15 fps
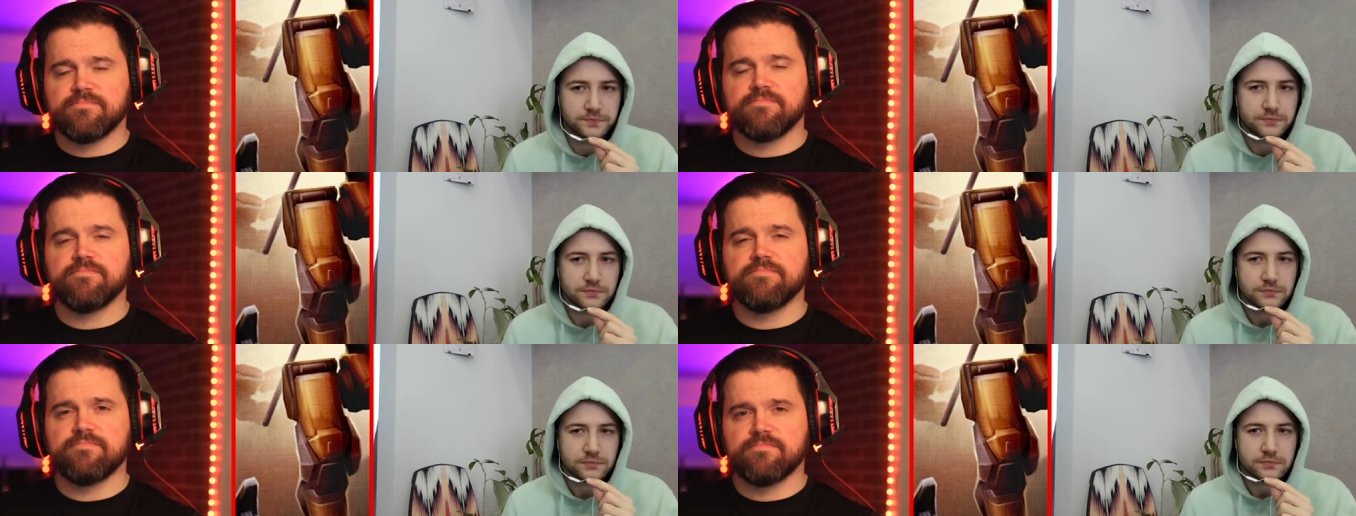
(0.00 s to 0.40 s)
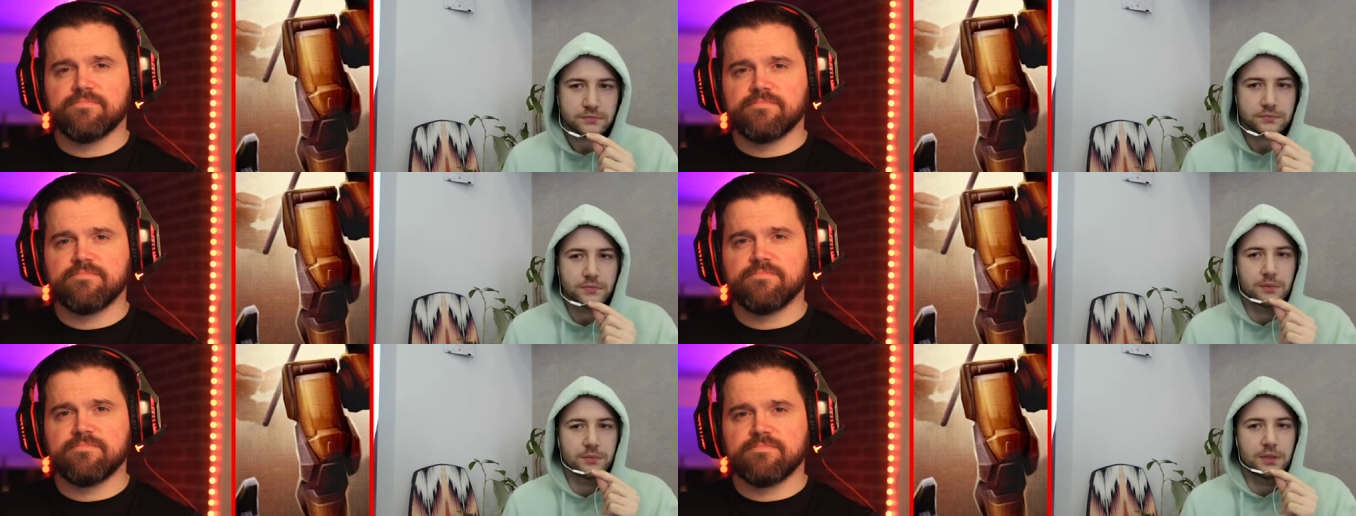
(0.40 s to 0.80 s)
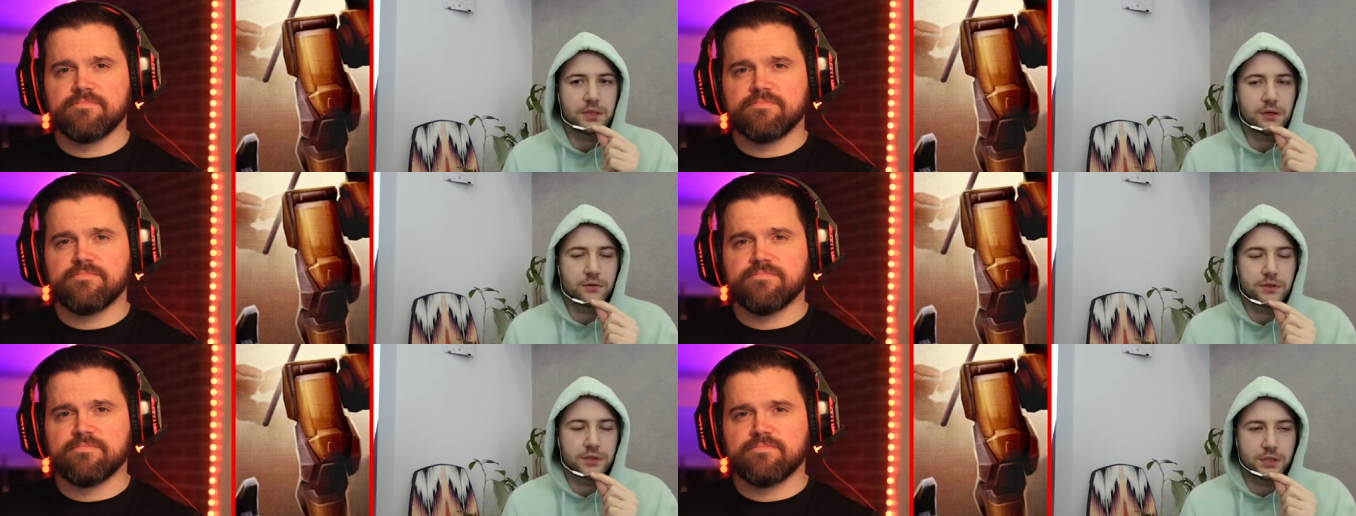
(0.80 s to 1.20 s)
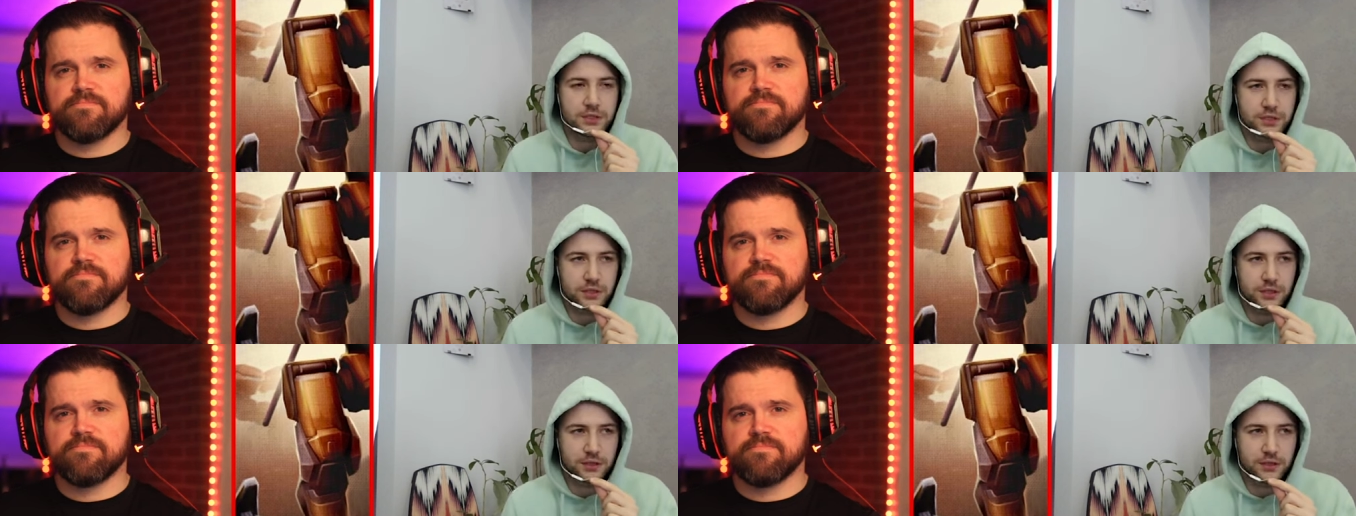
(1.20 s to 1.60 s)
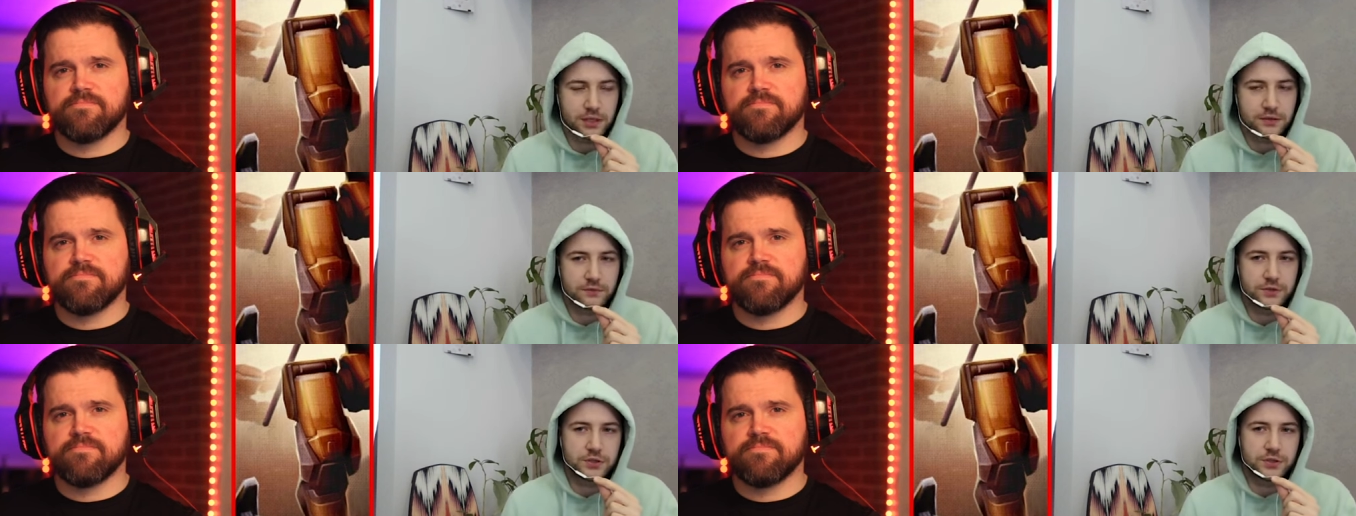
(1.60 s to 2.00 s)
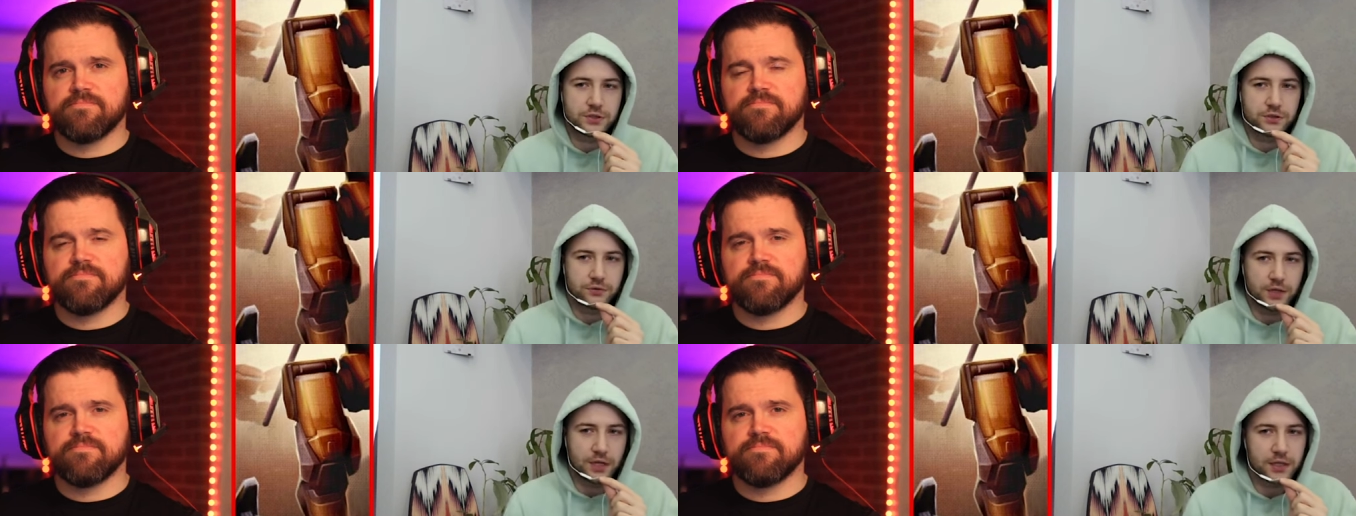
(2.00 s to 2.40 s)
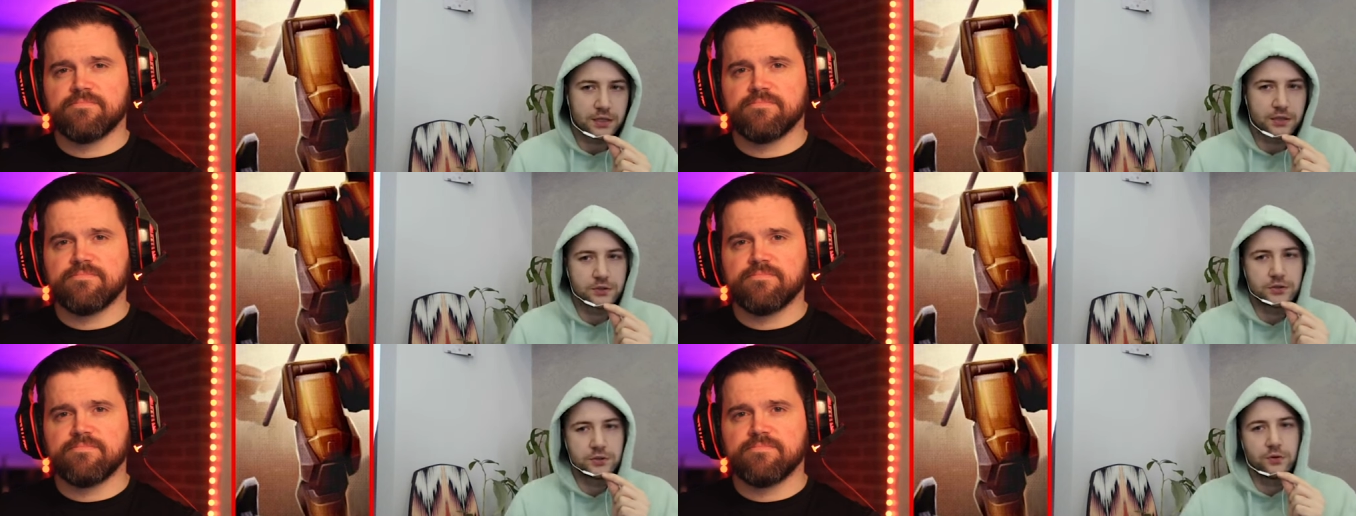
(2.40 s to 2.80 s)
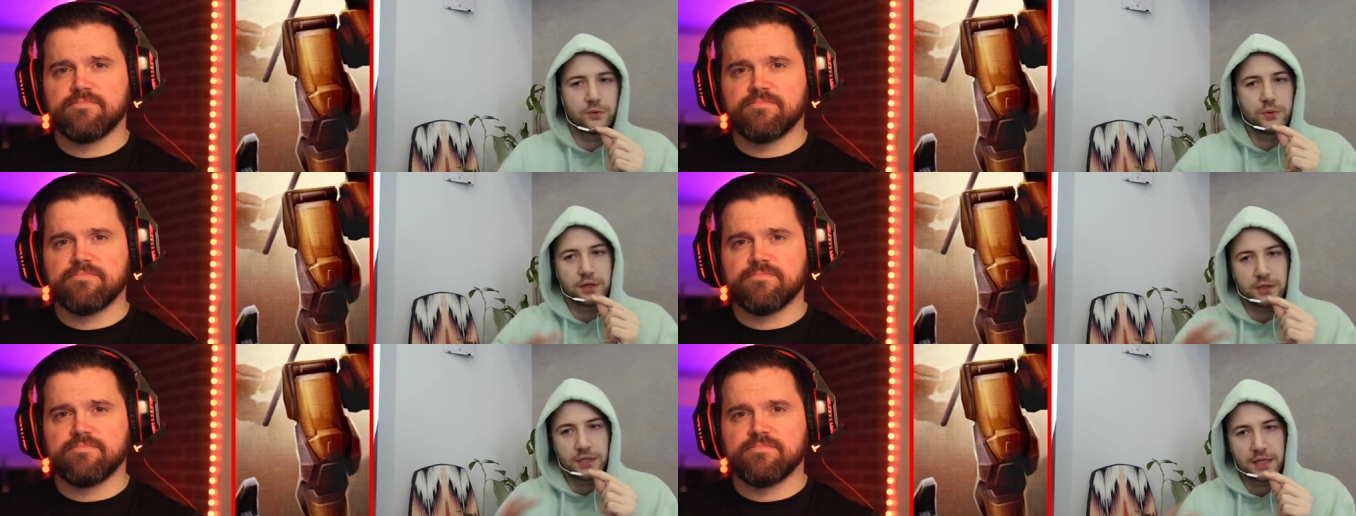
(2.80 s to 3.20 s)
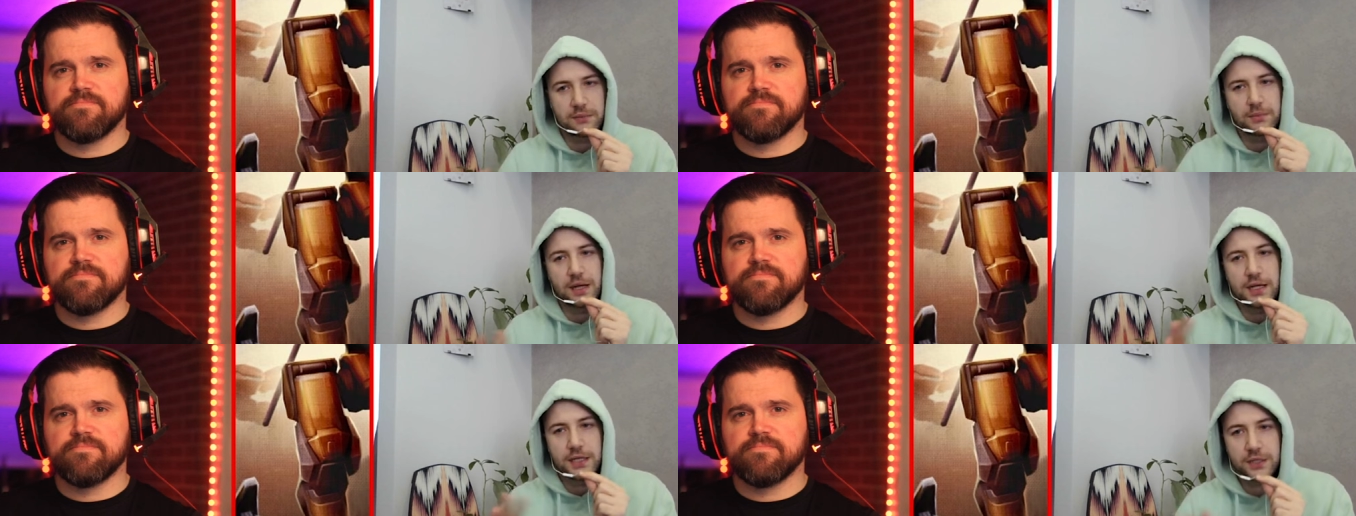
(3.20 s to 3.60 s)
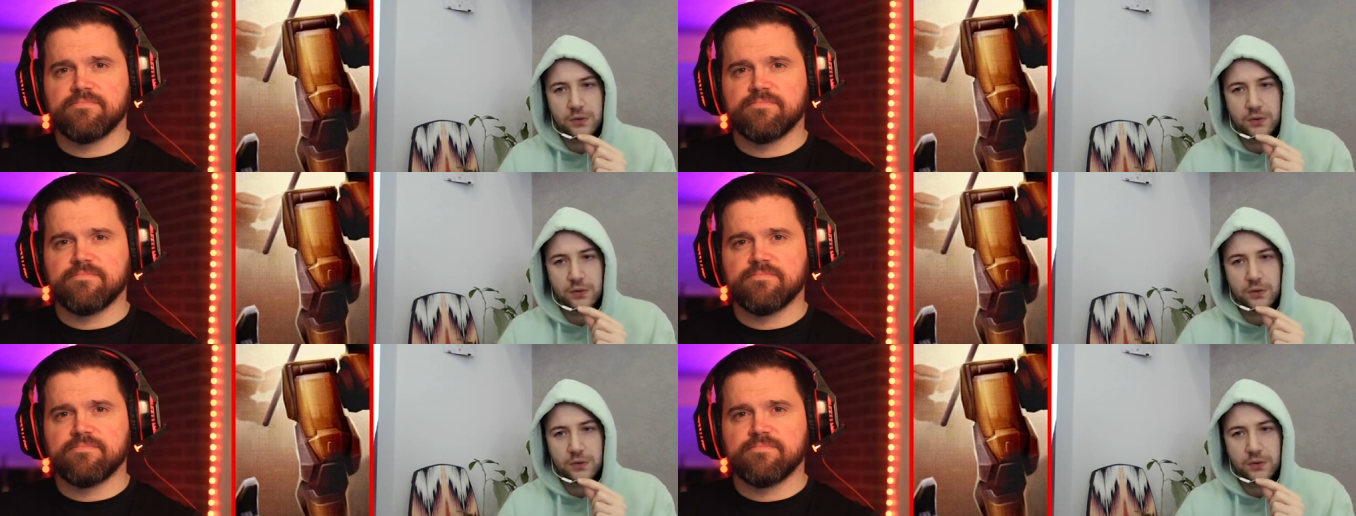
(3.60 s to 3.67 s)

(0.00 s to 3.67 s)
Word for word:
Speaker 1: but our national language is Ukrainian, so we are like bilingual.